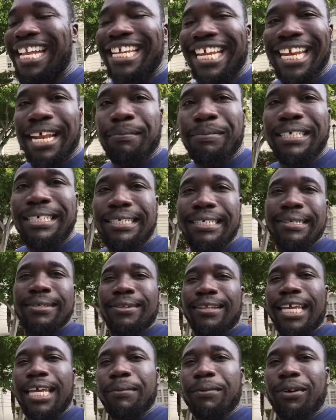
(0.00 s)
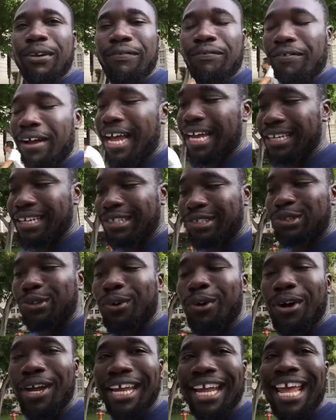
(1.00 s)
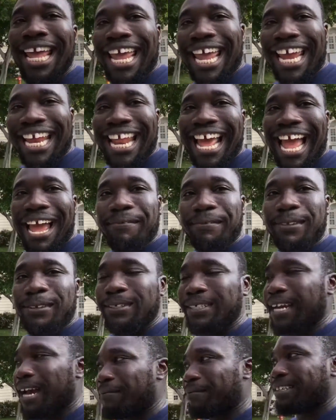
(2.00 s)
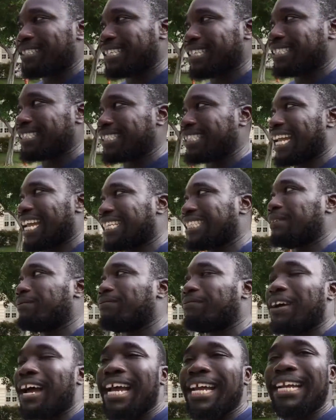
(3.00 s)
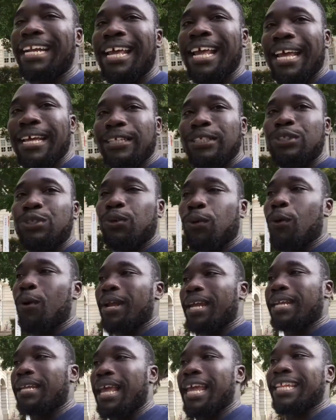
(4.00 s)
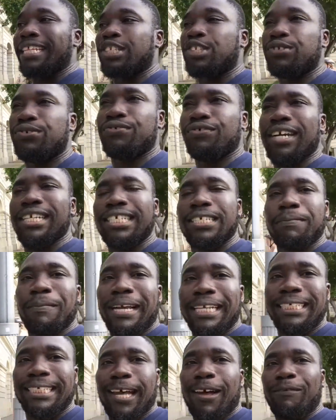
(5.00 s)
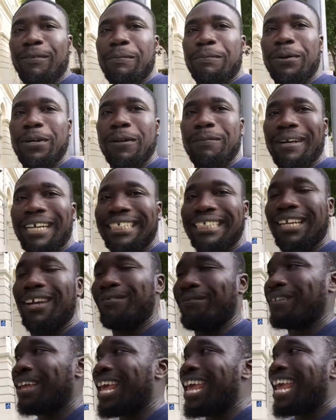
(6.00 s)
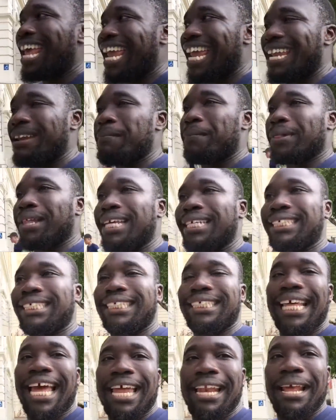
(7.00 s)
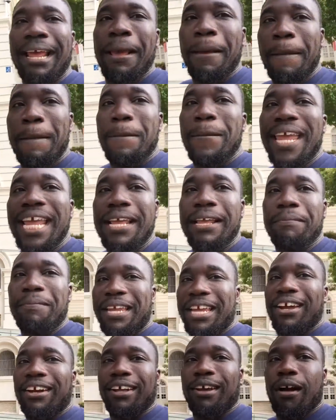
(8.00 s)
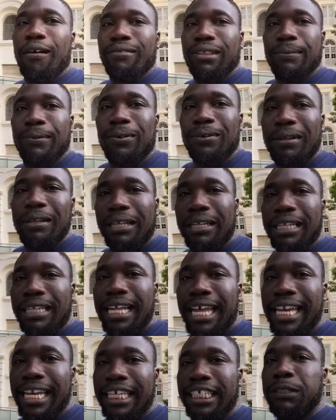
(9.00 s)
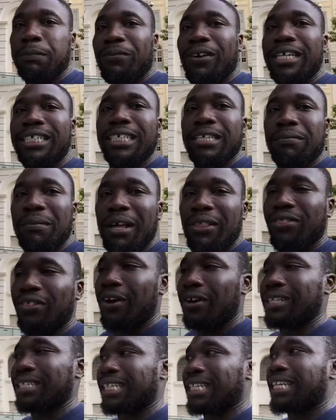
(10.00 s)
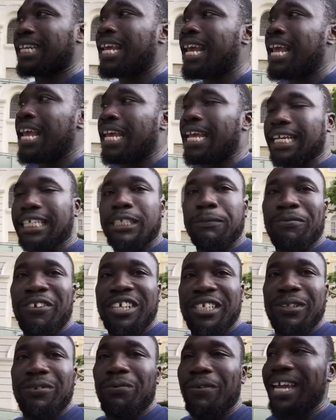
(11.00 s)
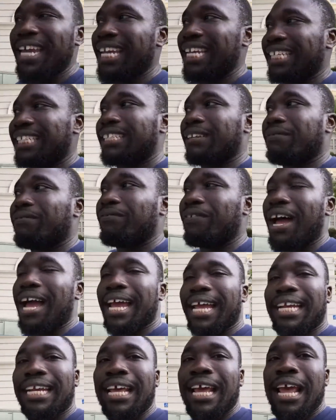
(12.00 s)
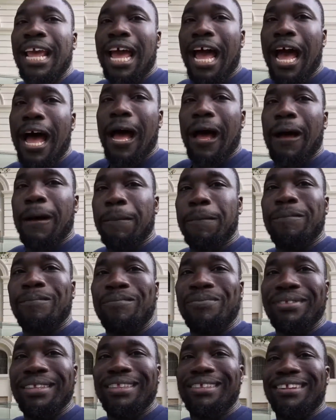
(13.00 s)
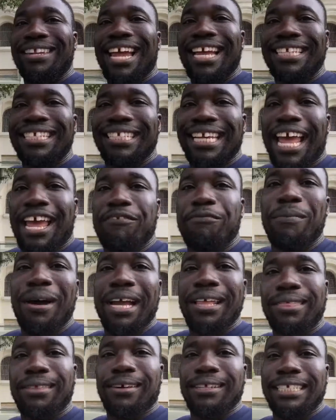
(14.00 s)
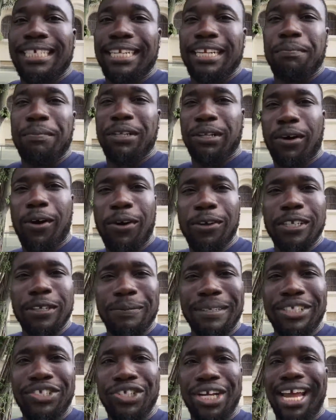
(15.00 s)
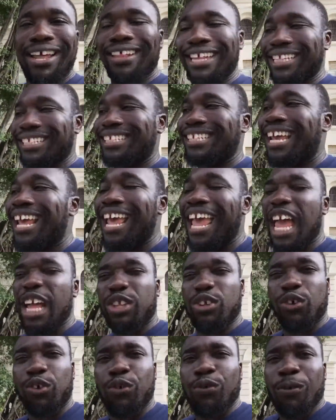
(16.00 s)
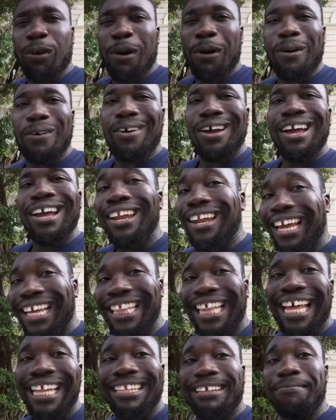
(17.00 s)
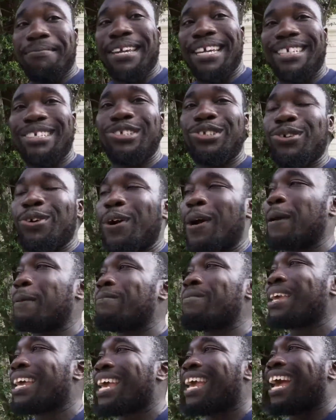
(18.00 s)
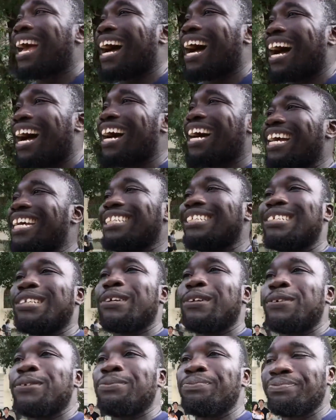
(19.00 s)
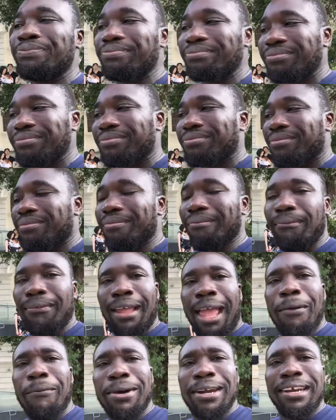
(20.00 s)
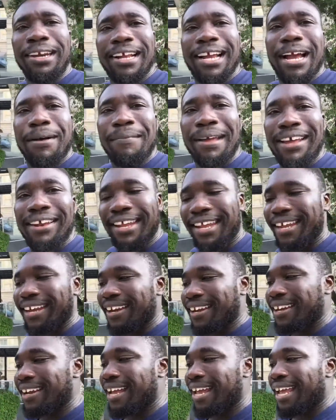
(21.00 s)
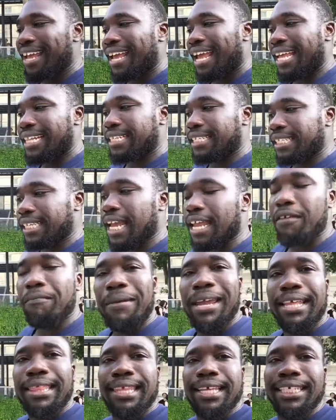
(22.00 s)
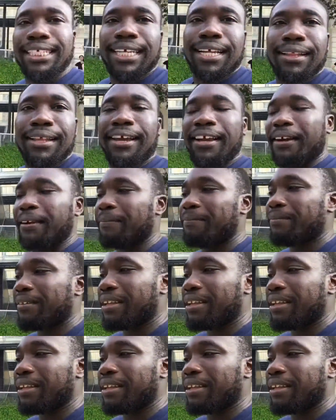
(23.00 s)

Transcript: And yet I'm still able to find a joy in having those conversations. I actually find joy in stretching myself and putting myself in places that make me uncomfortable and expressing my thoughts and expressing ways to find, to not just have my thoughts in there, but to also be challenged and to grow. Like, that to me is joy. And so I wanted to come out here and just kind of make things clear.